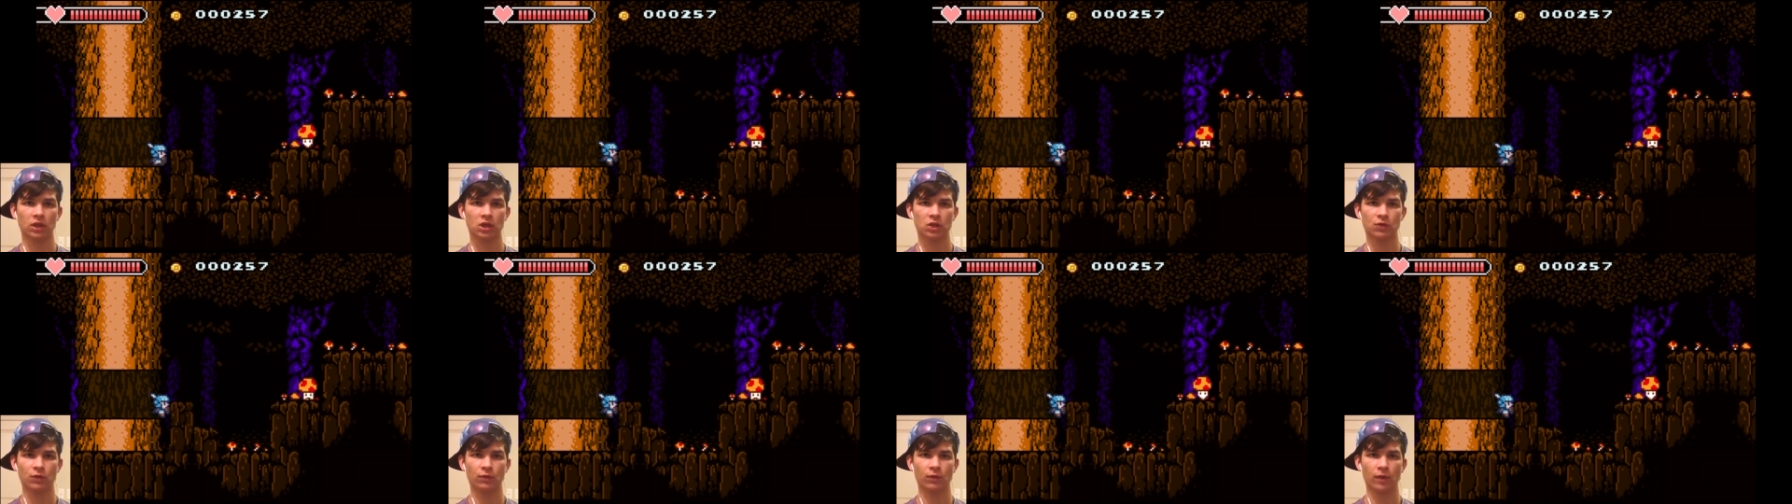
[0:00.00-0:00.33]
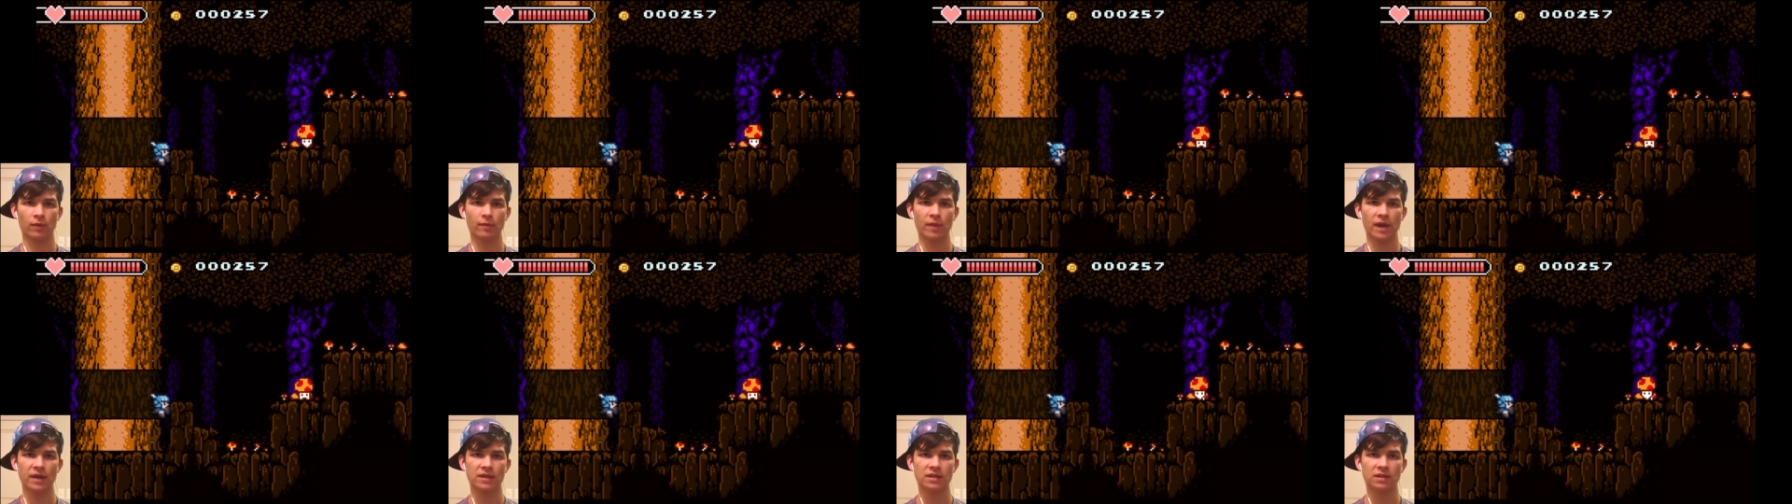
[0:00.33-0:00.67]
Should we
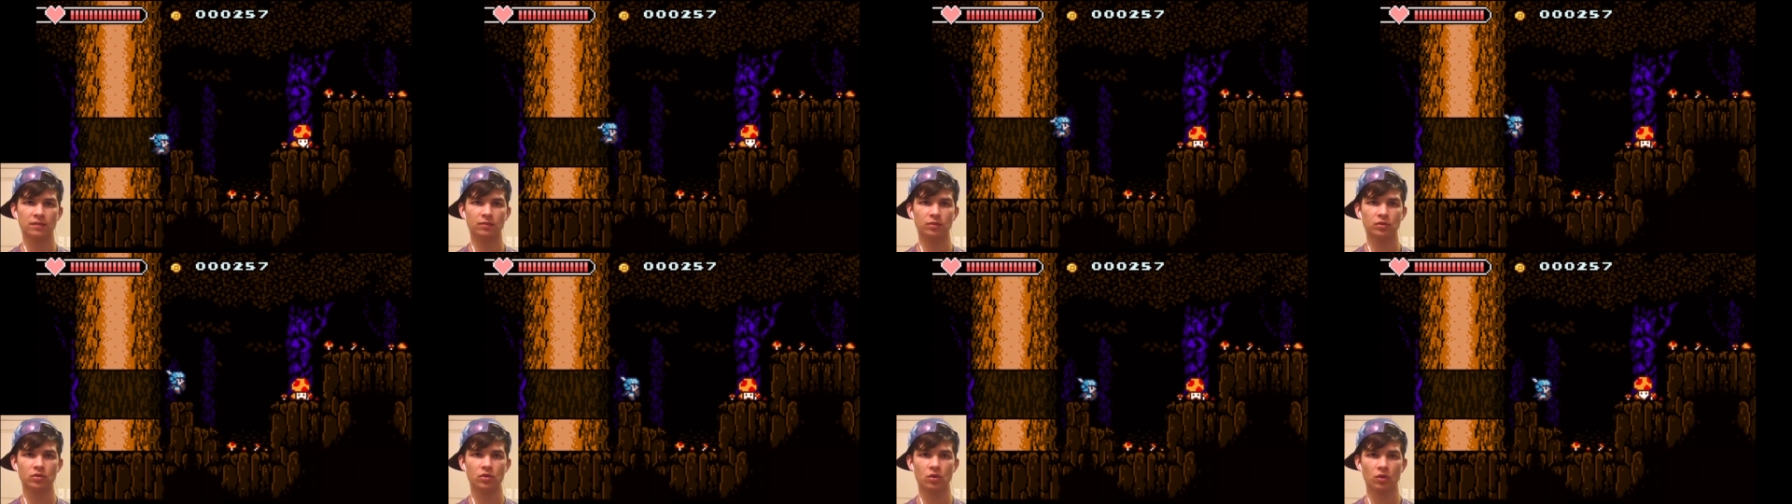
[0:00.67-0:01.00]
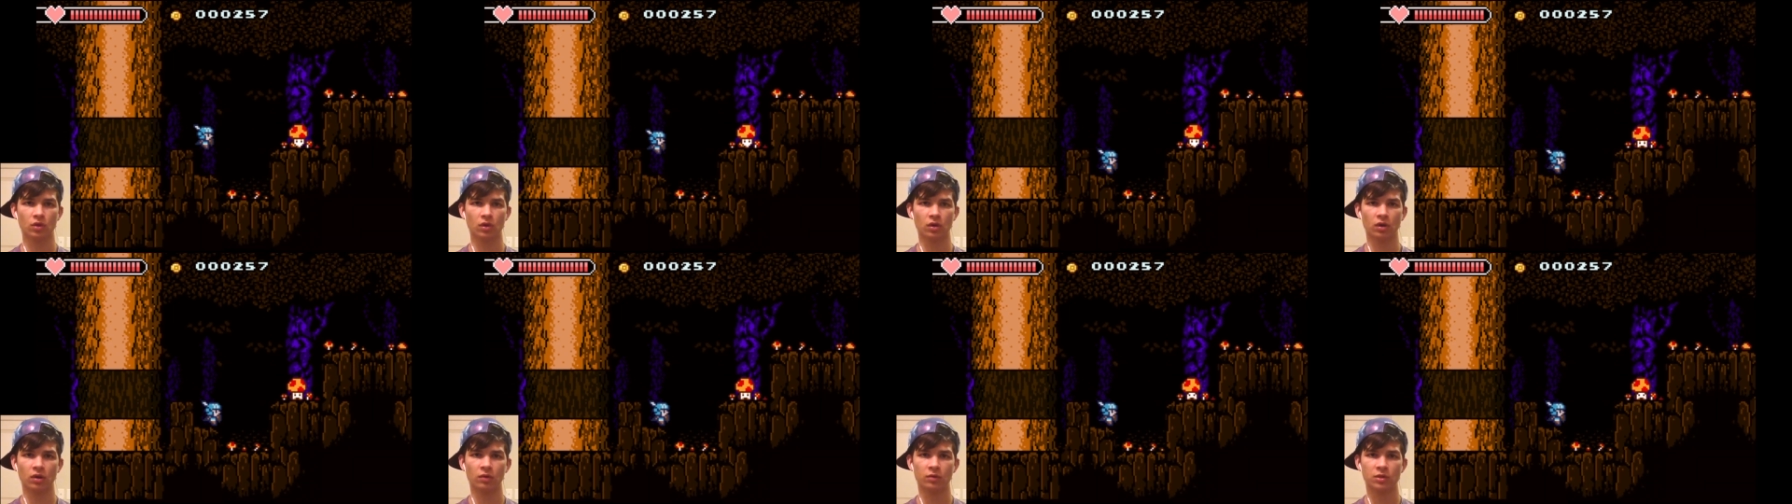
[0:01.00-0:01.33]
run back to the blue
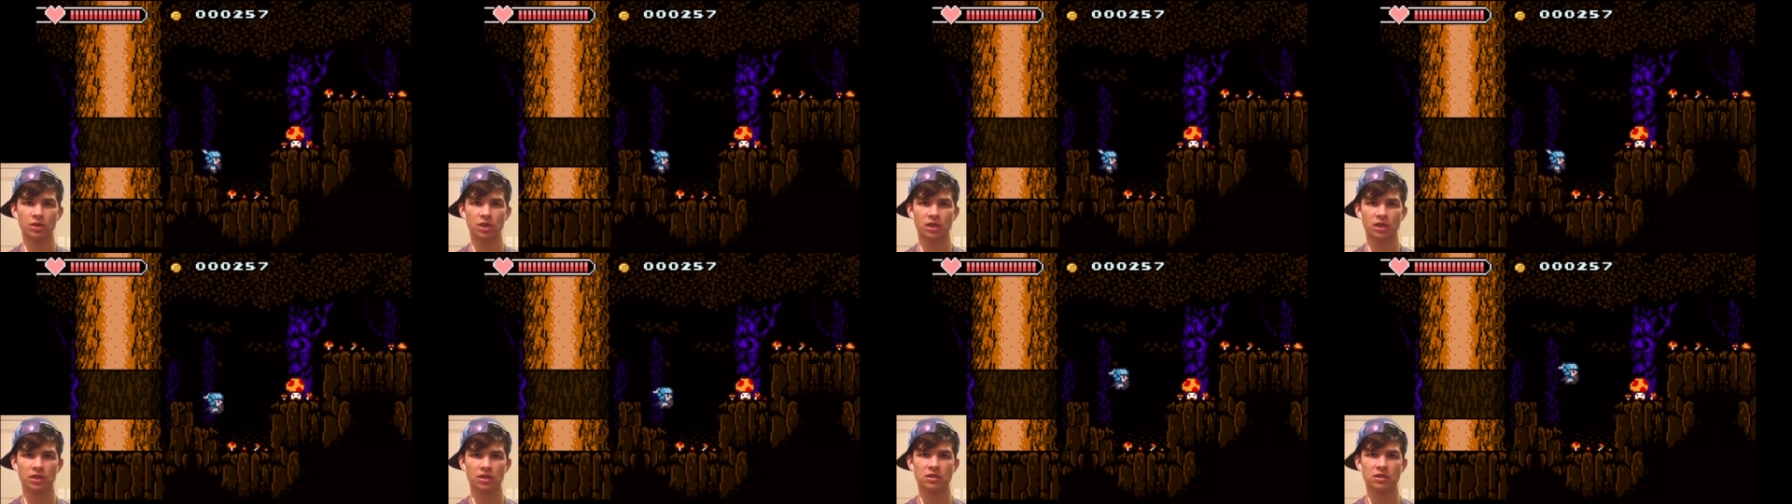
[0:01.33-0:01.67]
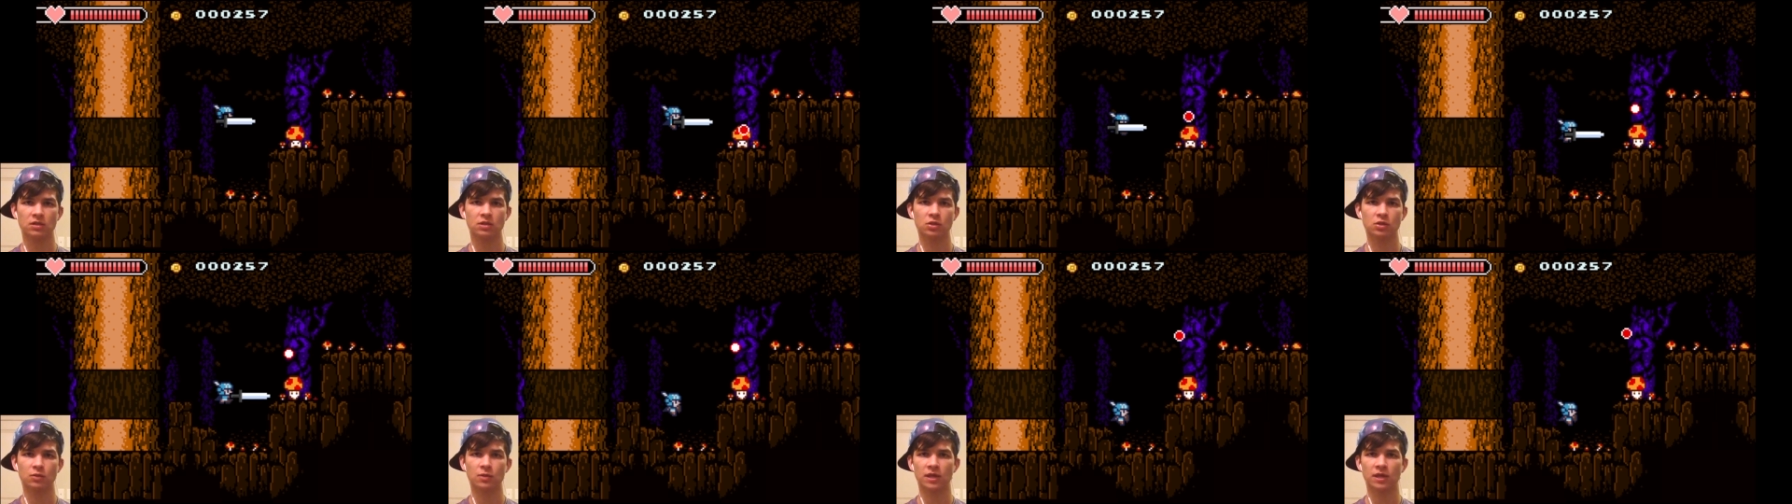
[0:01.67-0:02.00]
door, or
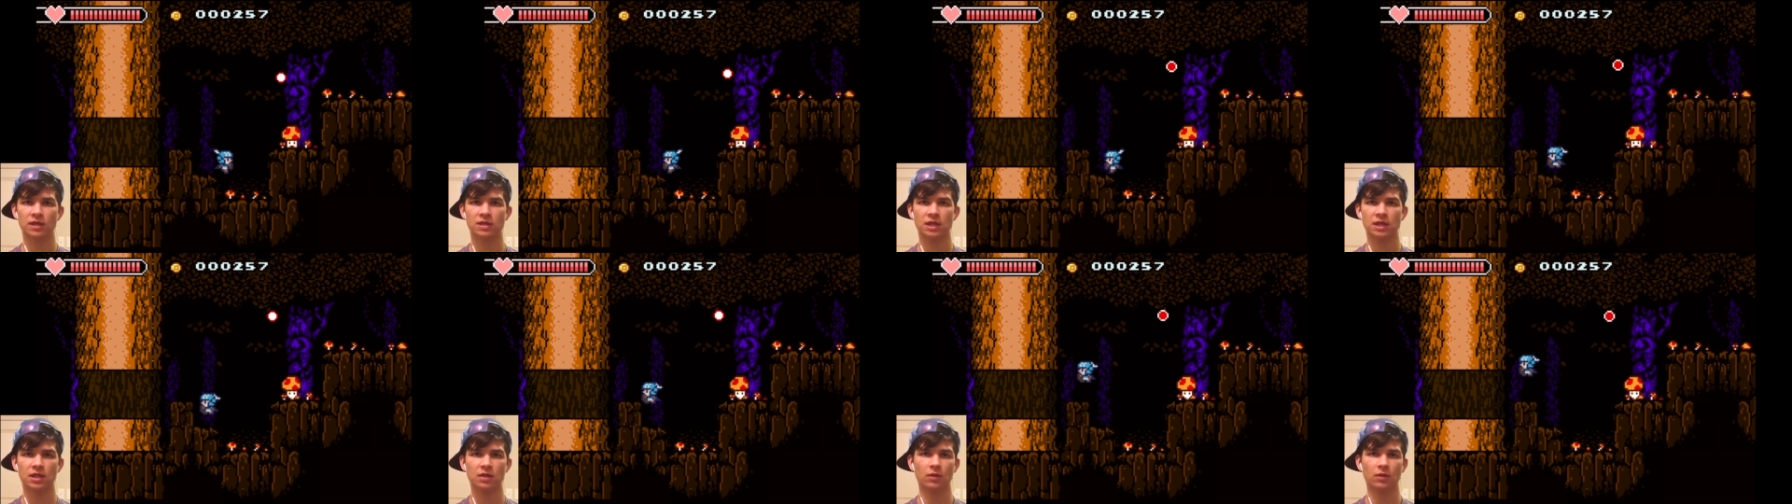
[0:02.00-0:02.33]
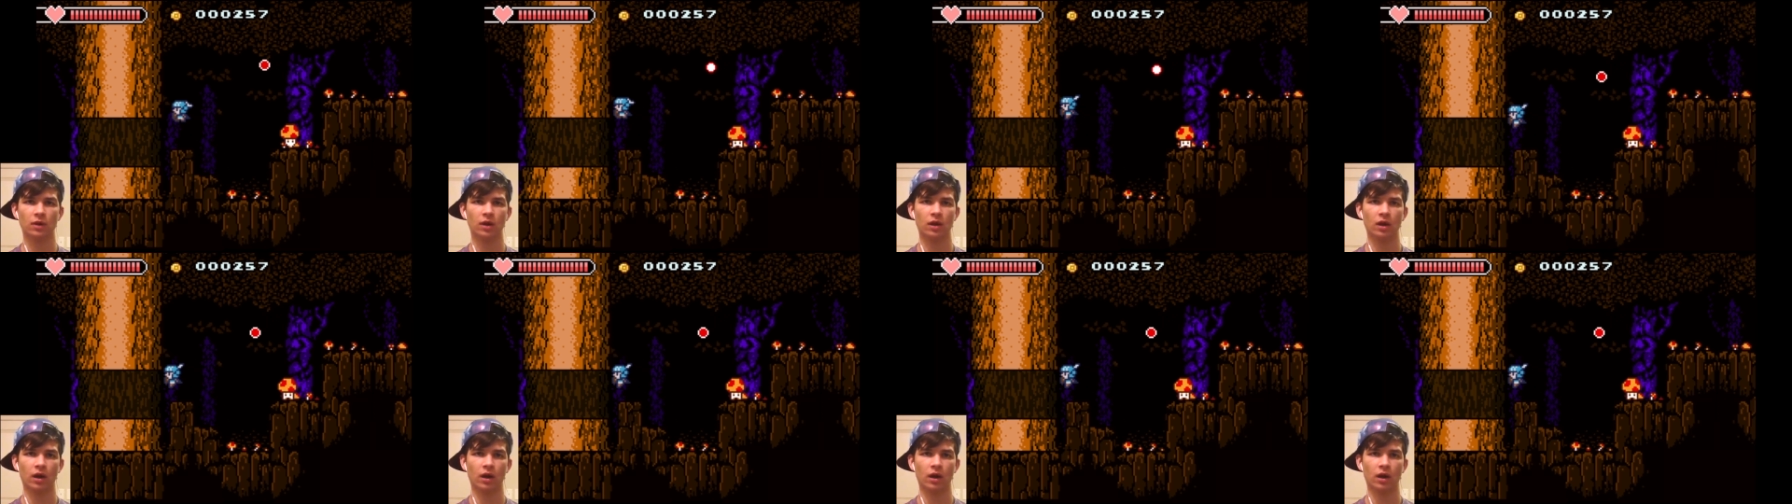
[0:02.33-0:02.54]
should we continue on